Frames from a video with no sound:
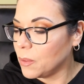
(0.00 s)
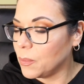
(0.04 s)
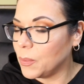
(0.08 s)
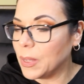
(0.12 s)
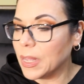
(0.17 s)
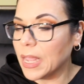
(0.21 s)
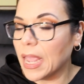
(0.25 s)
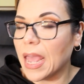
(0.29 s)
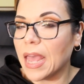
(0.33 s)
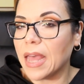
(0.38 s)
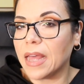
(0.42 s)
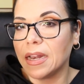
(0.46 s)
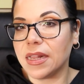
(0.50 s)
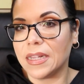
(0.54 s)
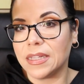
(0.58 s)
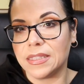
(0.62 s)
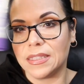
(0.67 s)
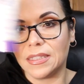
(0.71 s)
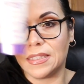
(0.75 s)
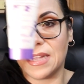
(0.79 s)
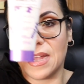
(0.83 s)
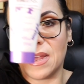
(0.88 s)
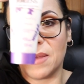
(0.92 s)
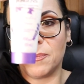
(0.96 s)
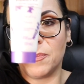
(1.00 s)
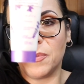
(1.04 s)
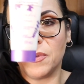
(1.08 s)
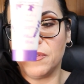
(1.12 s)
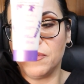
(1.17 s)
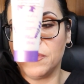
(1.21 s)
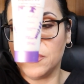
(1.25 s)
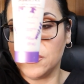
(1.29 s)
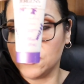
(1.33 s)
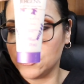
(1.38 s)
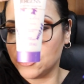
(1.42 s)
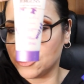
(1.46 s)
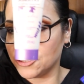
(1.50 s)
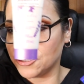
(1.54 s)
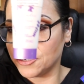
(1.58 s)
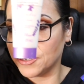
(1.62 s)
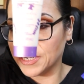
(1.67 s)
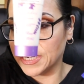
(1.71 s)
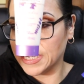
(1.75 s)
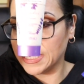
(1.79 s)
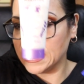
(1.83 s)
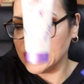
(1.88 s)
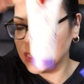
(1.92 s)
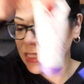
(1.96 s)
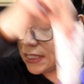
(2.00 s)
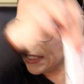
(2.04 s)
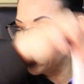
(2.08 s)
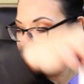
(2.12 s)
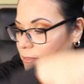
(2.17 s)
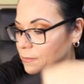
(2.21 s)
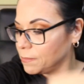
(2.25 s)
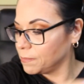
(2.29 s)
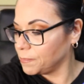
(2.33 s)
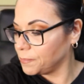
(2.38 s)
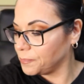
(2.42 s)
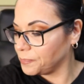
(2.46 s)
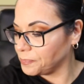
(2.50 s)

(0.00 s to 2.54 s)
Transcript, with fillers: We got a sample of the Jergens.